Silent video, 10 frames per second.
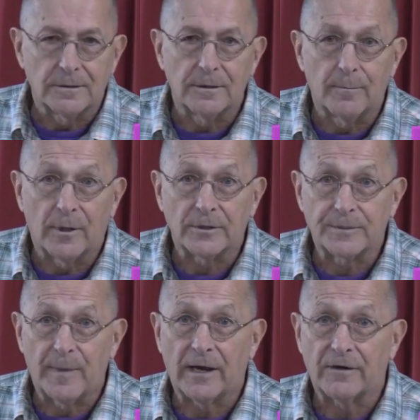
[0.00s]
to bounce
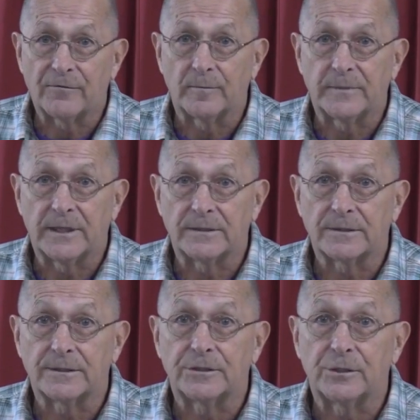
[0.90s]
back from
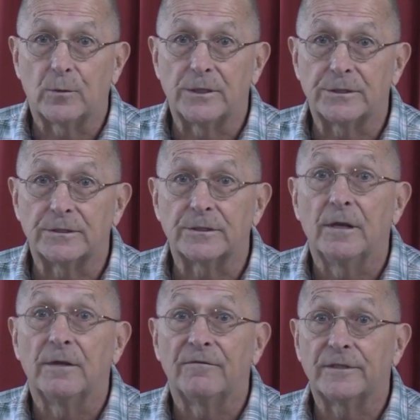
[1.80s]
tense situations,
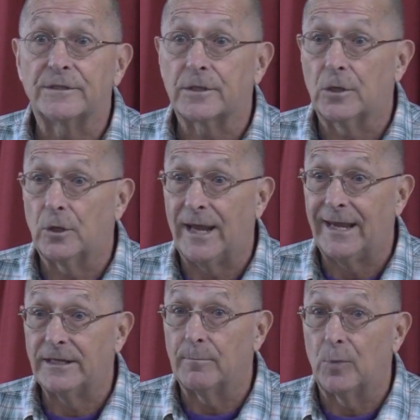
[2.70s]
physical
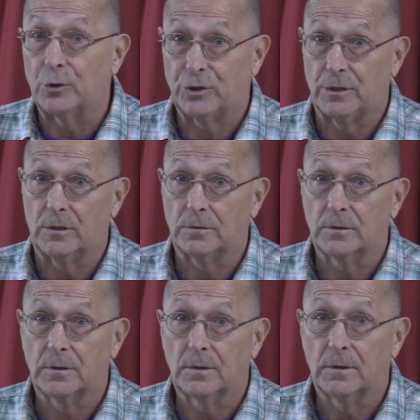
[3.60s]
and emotional.
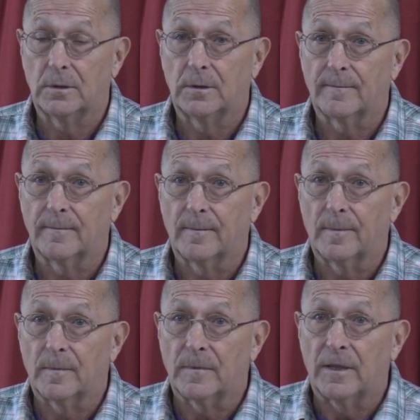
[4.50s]

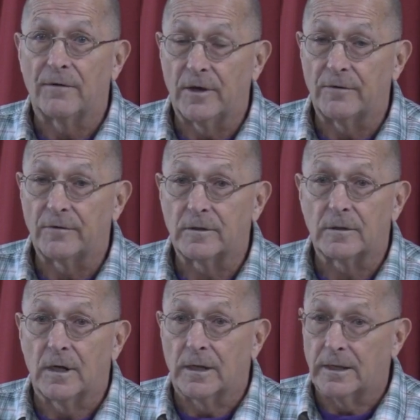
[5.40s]
Have you
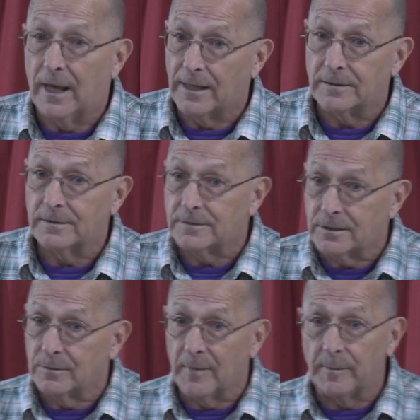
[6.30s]
ever gotten
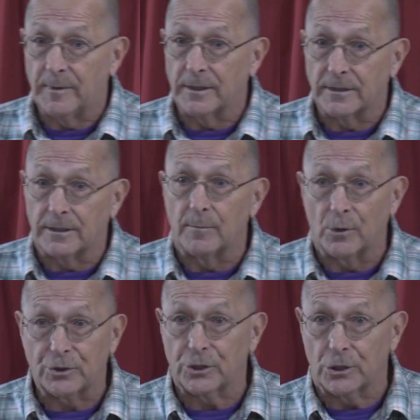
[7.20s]
to maybe an
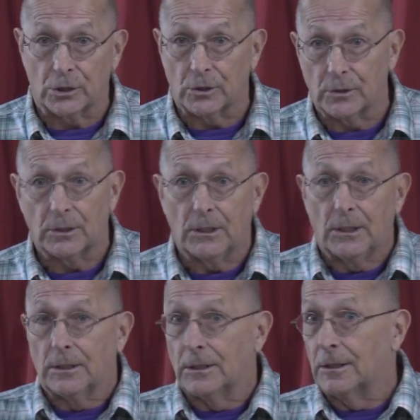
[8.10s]
emotional
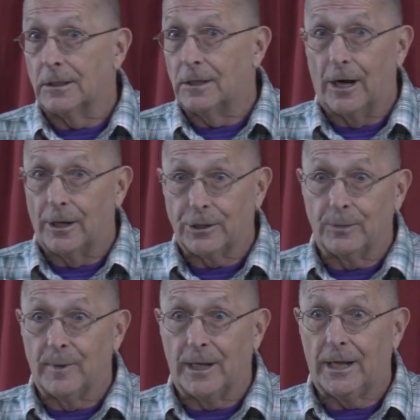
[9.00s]
uh,
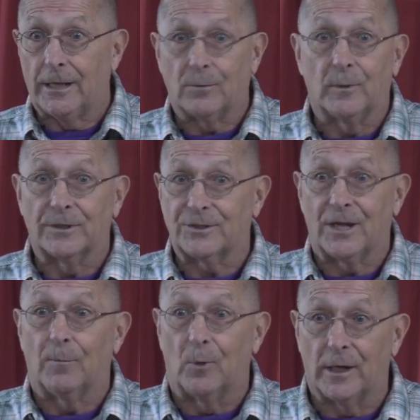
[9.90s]
argument with
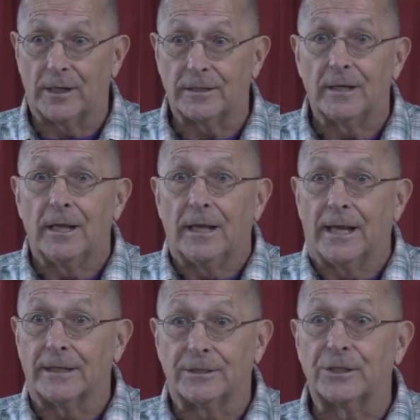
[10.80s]
someone
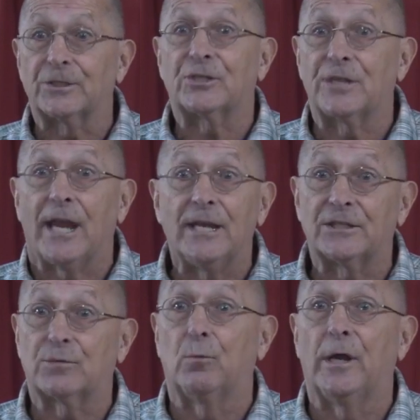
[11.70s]
and it just
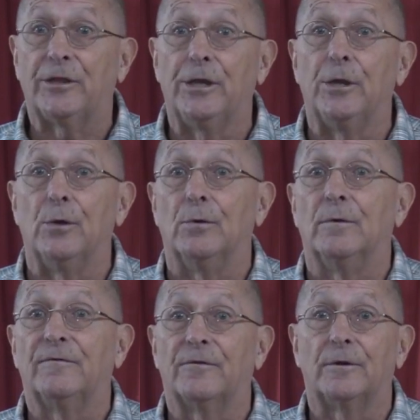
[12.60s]
stays with you
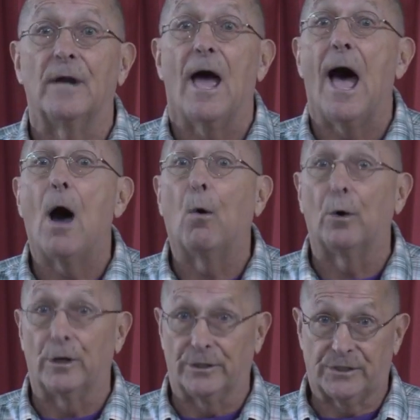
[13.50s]
for
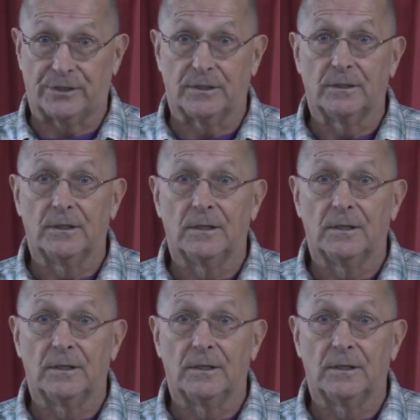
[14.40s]
hours?